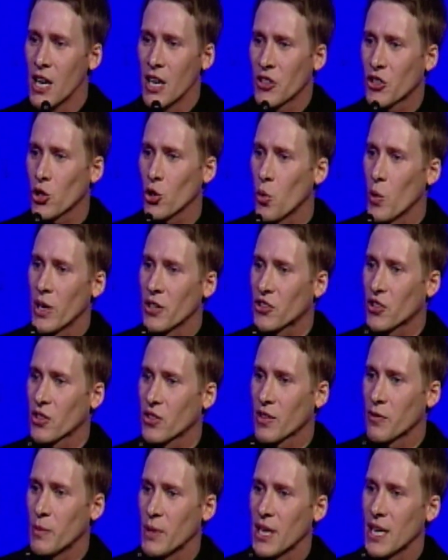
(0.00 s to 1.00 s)
2 inches
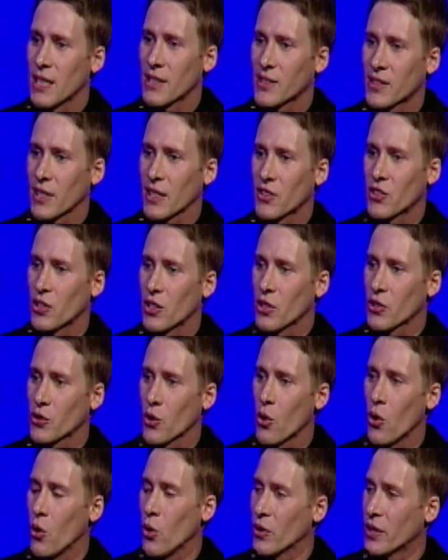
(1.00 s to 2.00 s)
of me at 6 years
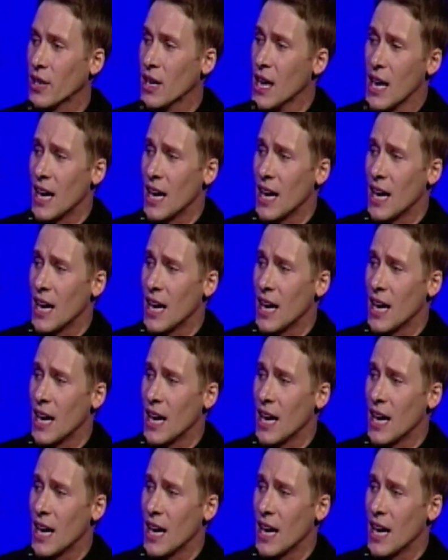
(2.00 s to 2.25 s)
old.